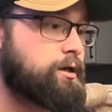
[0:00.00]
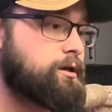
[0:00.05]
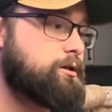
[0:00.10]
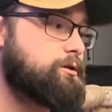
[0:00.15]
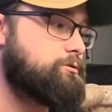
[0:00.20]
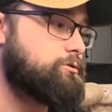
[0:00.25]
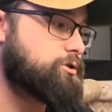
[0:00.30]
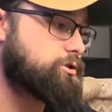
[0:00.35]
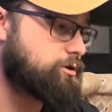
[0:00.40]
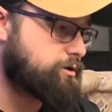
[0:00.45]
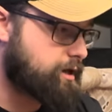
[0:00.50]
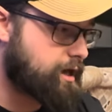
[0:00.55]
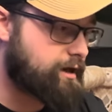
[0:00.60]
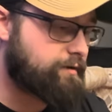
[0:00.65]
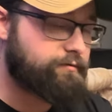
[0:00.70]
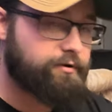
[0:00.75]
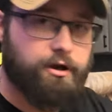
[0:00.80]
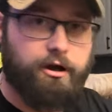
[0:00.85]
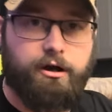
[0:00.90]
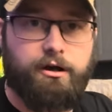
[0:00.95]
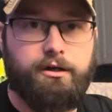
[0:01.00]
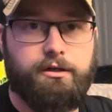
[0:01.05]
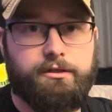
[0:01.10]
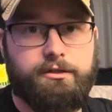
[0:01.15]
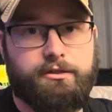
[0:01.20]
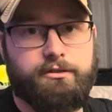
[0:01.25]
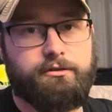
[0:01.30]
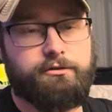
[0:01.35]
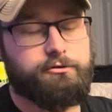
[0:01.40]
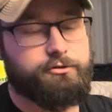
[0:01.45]
You should have
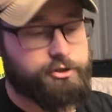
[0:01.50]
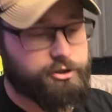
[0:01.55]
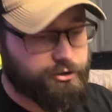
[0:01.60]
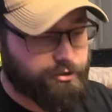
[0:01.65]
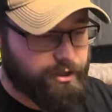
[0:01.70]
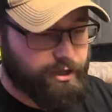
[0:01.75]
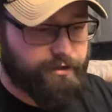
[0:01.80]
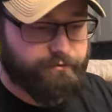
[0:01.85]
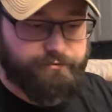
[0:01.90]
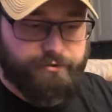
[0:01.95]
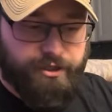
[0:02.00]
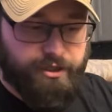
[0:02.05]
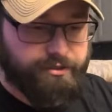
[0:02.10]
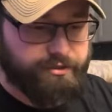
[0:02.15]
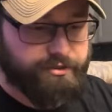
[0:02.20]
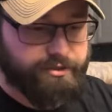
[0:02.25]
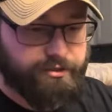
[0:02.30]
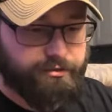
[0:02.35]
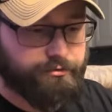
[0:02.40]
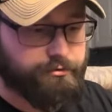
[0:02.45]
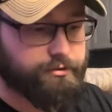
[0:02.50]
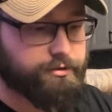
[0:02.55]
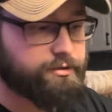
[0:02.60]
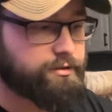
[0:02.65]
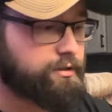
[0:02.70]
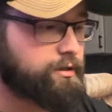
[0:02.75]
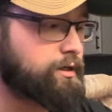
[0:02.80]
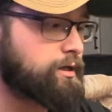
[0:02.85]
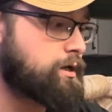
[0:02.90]
gauze, you should have chest seals,